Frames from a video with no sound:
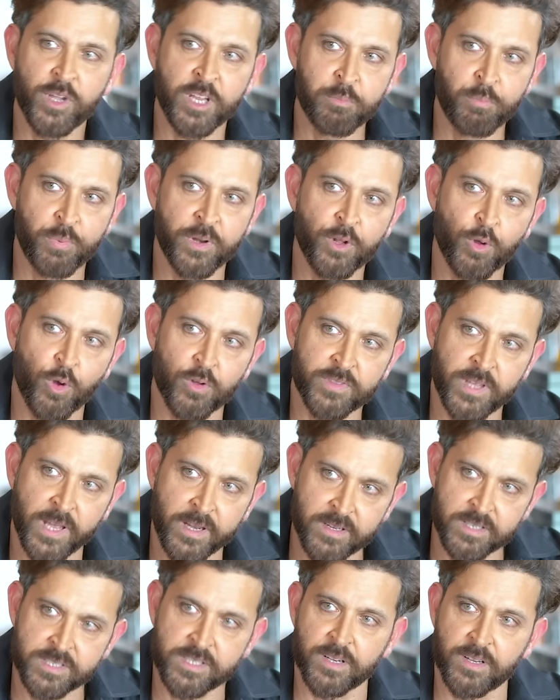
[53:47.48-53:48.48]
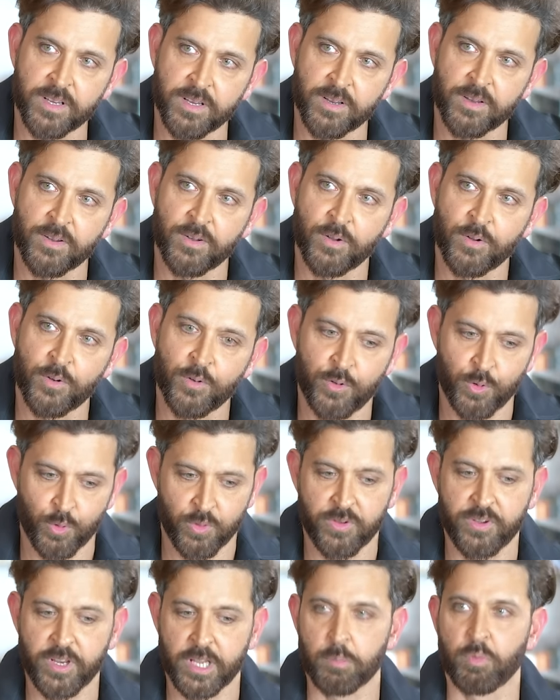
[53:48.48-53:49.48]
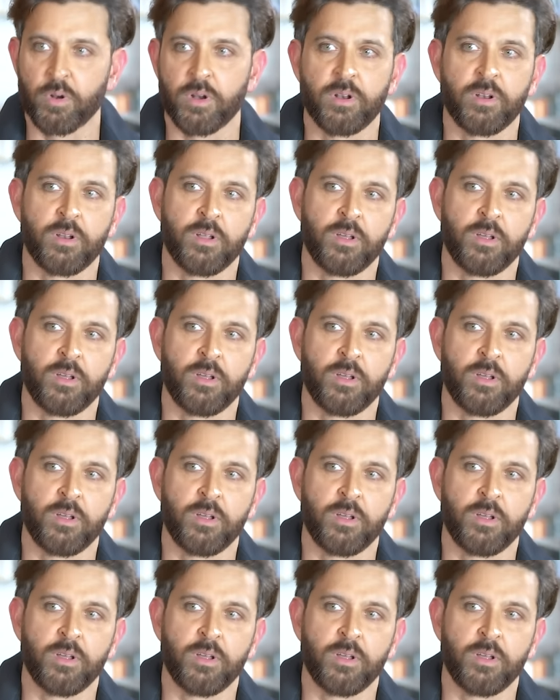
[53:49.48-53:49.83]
can bring authenticity to the table